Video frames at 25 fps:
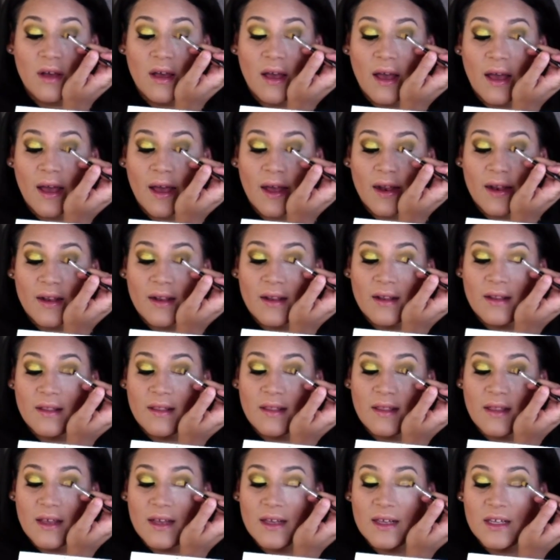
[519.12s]
And
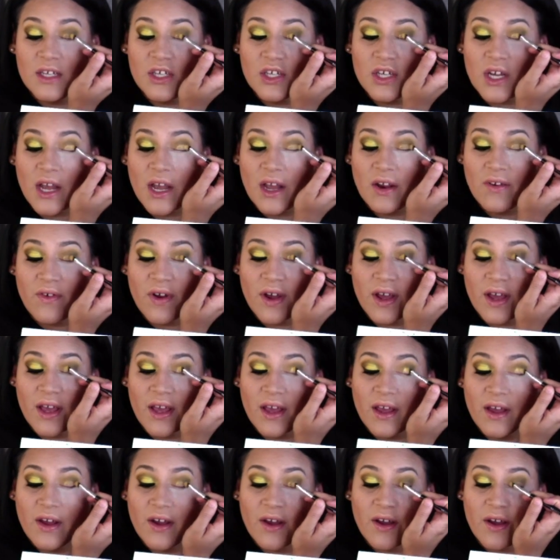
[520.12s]
this shade right
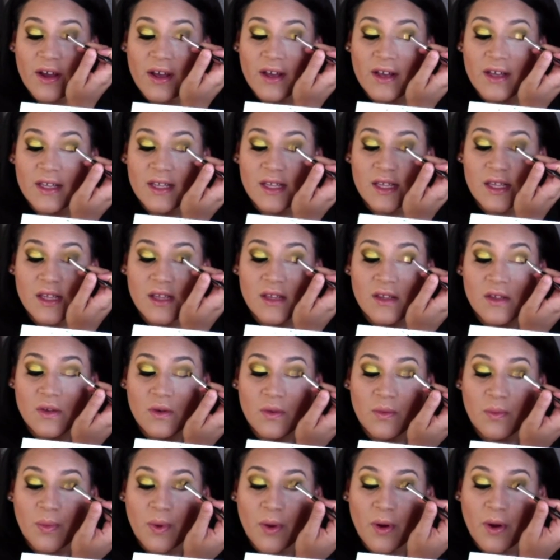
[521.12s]
here is
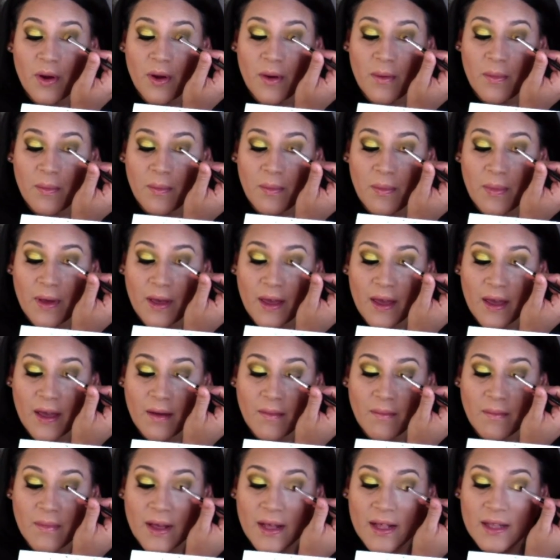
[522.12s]
super
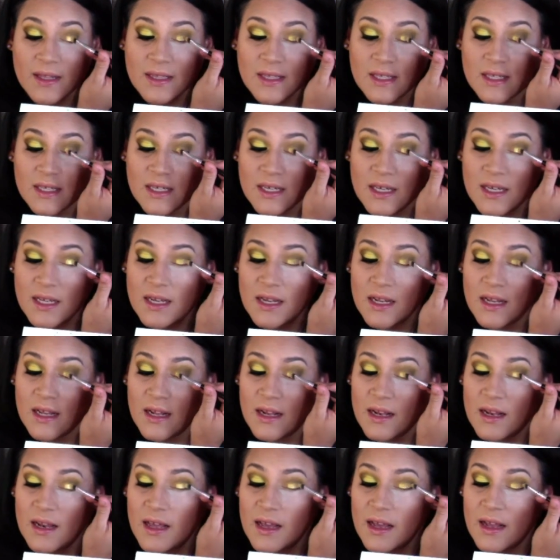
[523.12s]
pigmented.
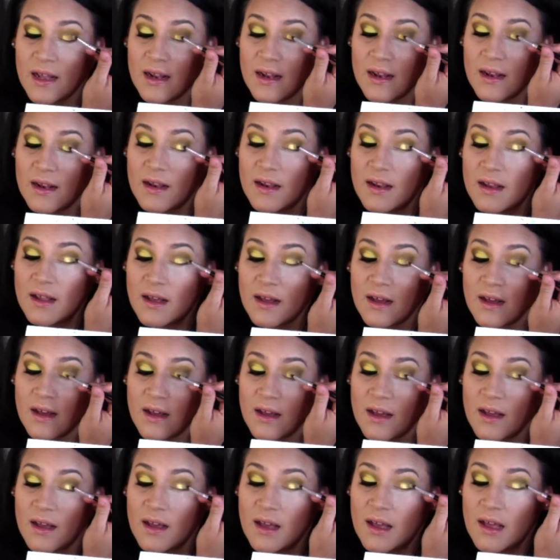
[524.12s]
Like look,
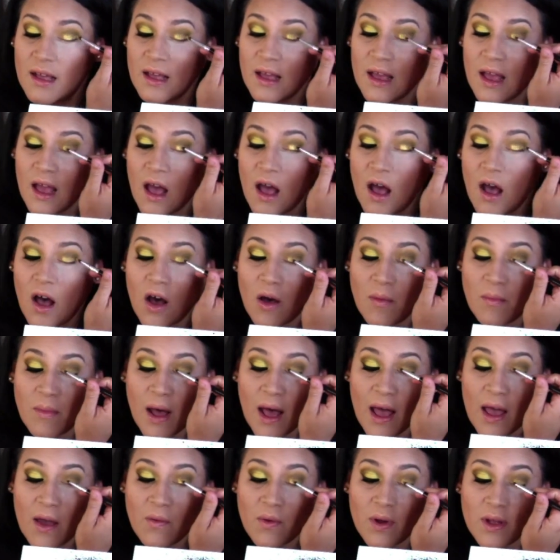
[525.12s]

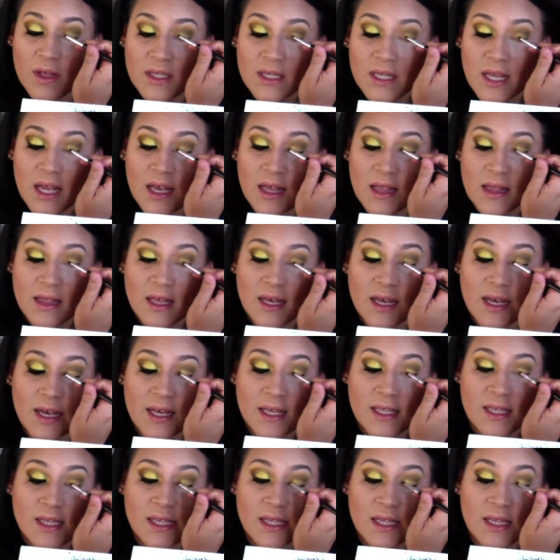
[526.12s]
I will say
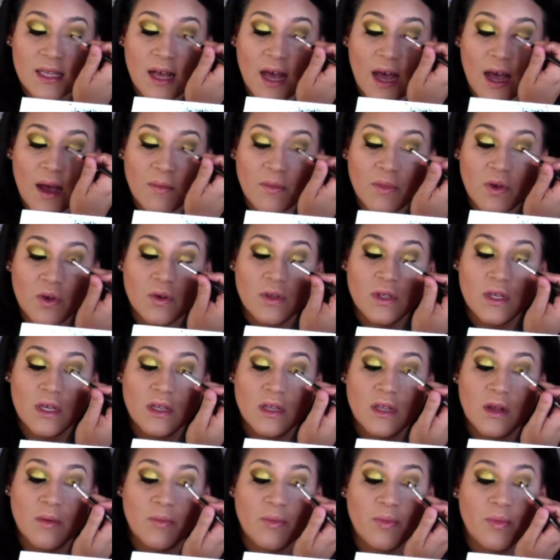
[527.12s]
this, I'm
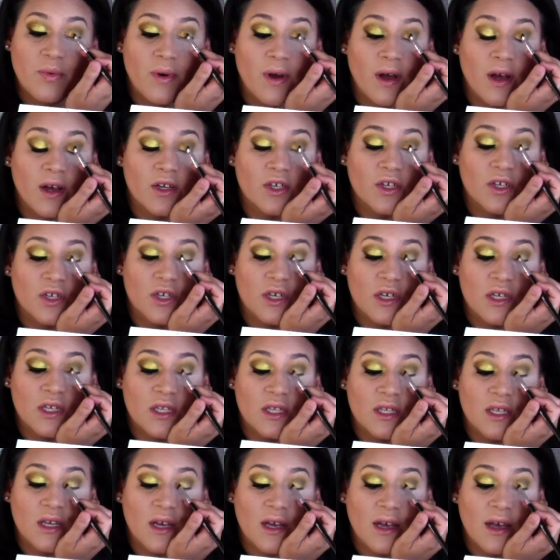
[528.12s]
using the brush
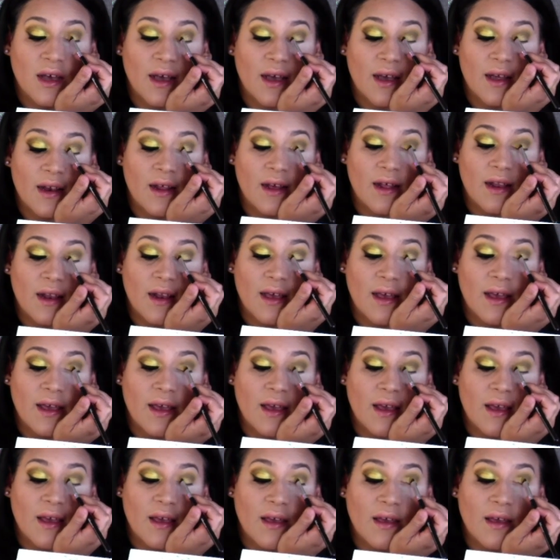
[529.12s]
just to kind of like